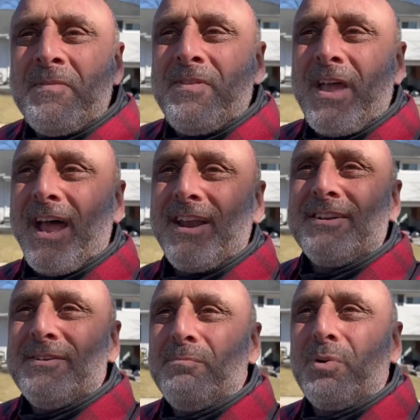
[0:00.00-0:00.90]
that
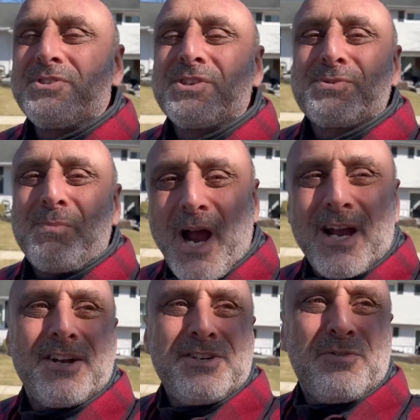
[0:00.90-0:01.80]
puts a smile on your